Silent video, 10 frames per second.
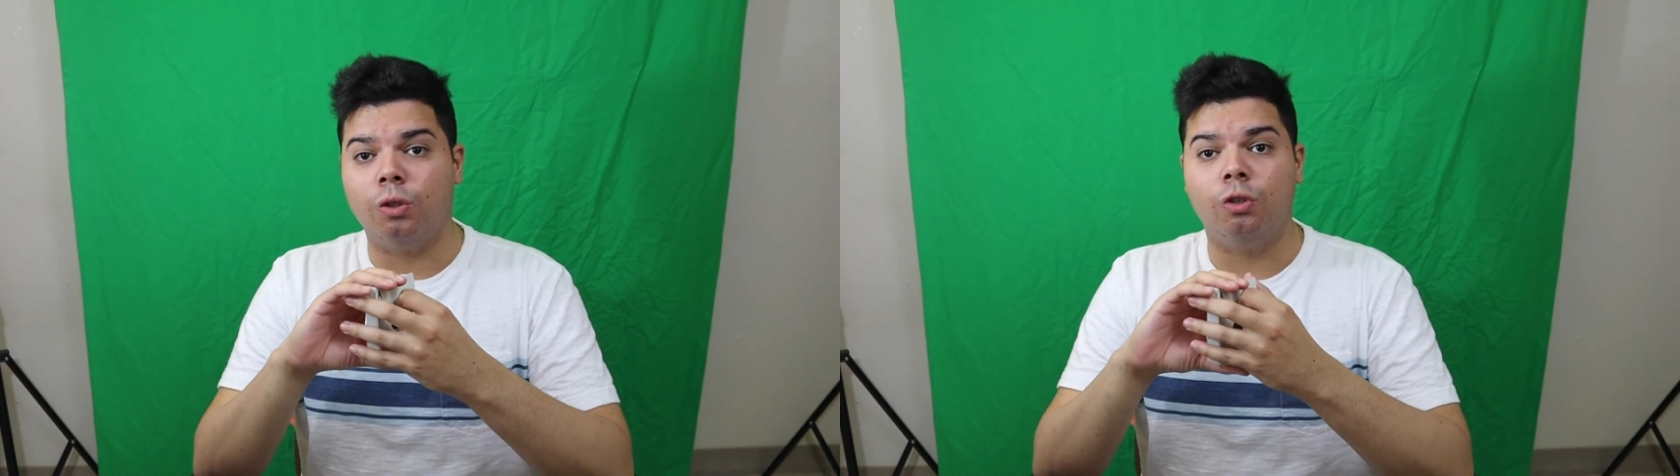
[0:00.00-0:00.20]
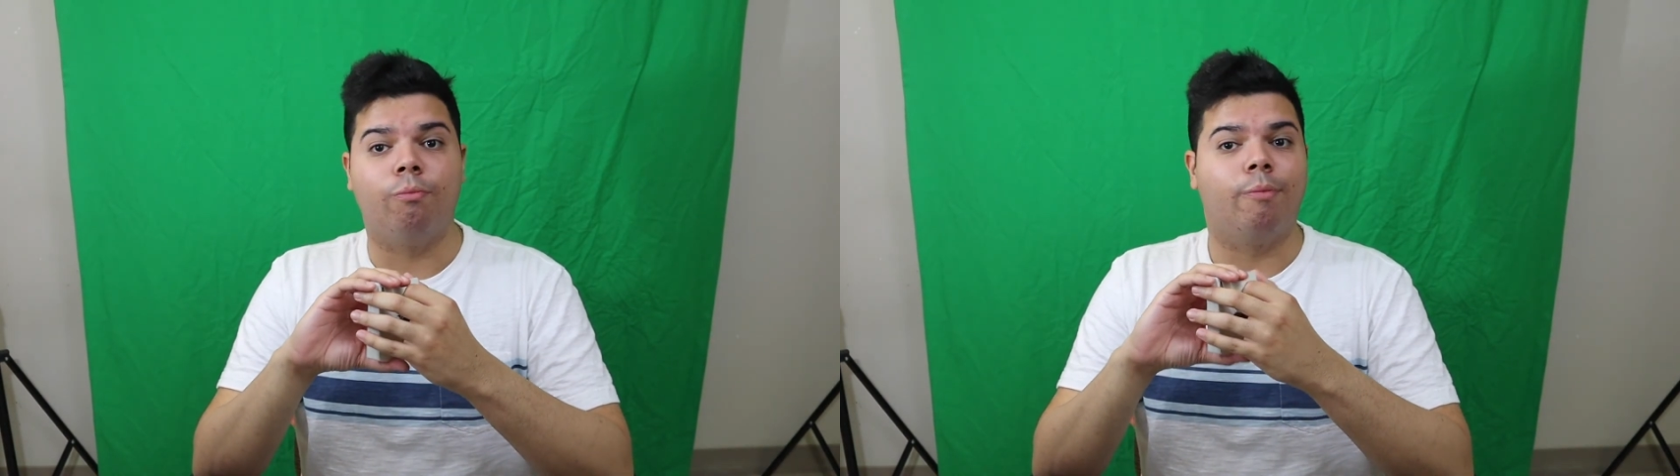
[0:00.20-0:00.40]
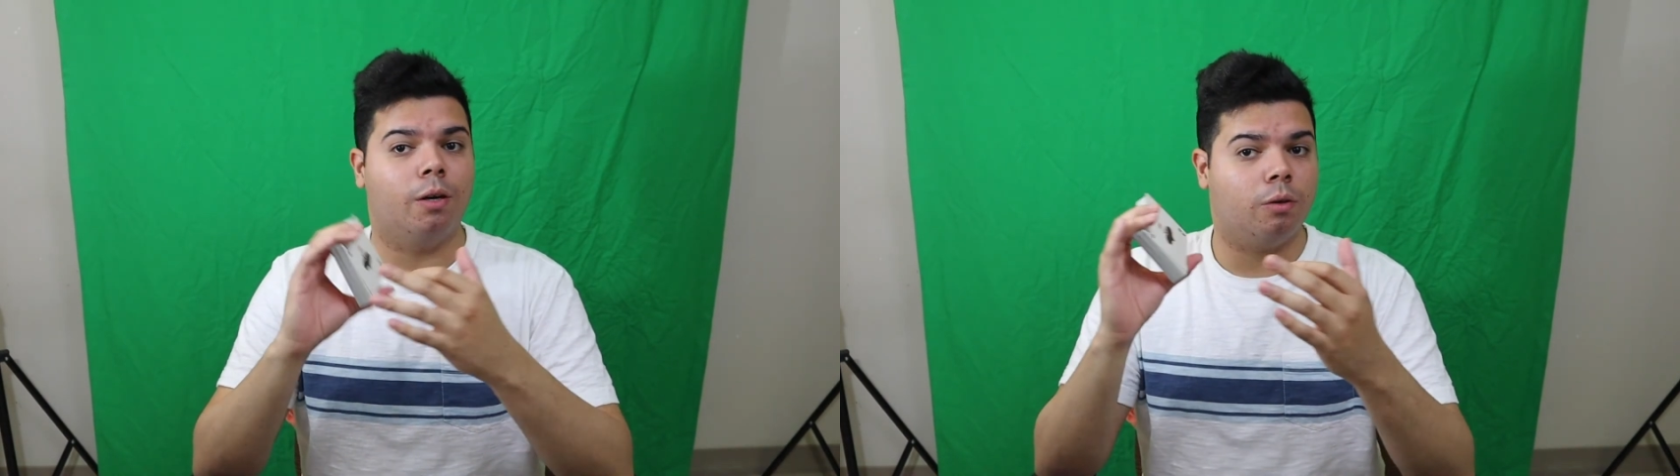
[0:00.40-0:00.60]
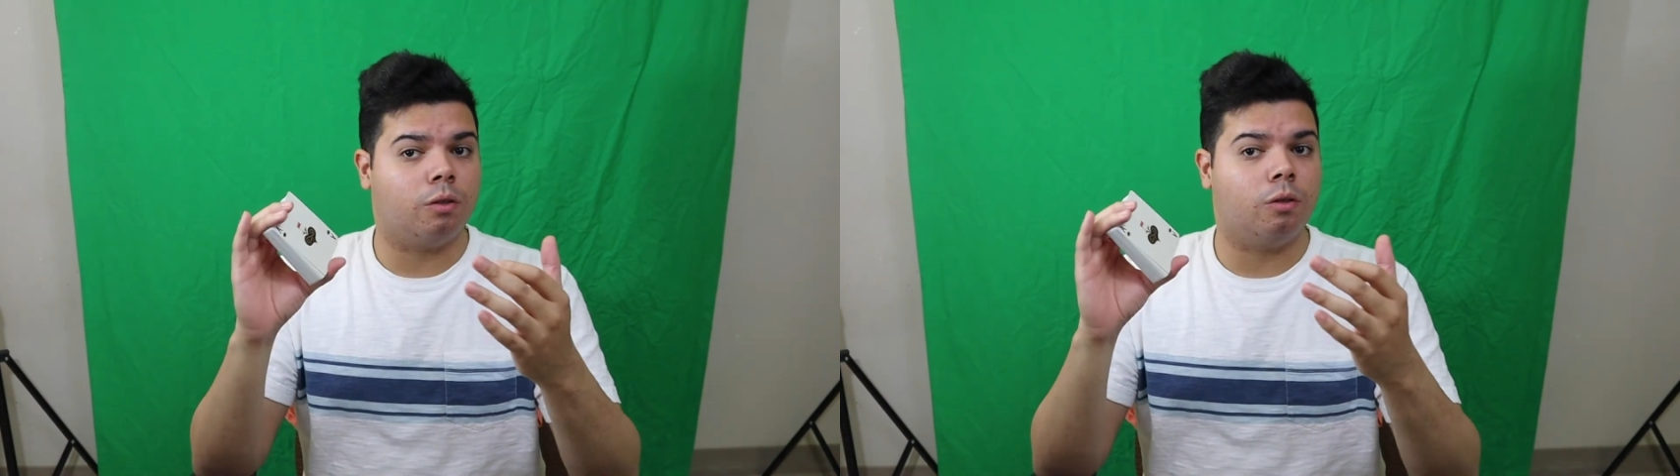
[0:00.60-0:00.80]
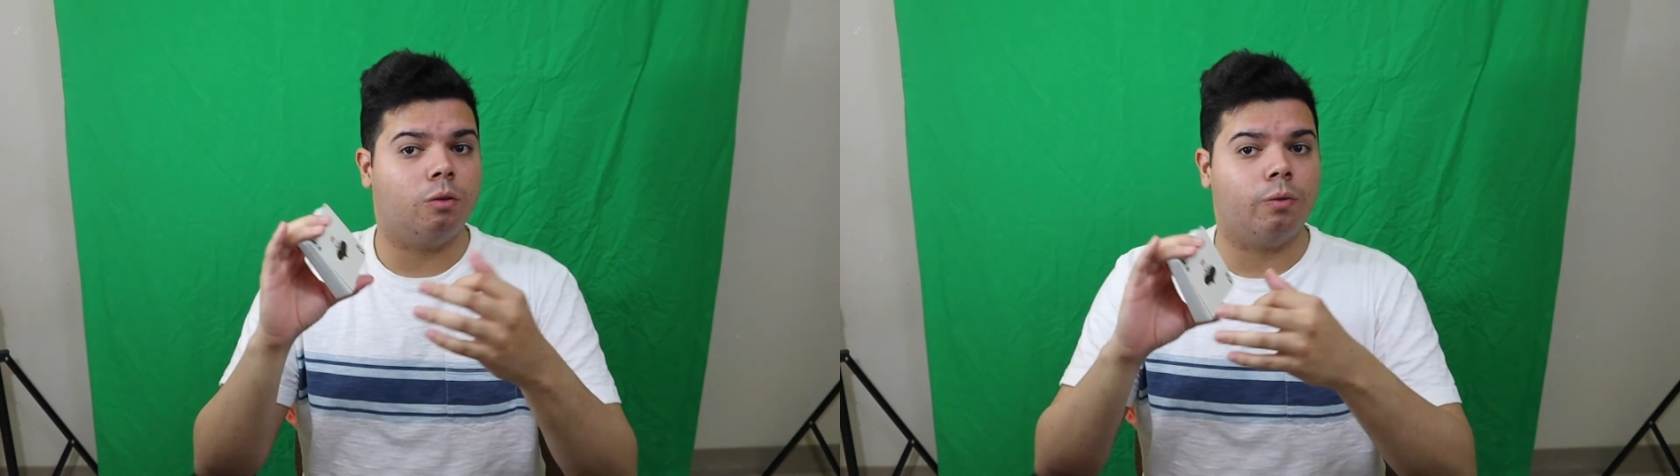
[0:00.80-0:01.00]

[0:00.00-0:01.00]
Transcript: numerical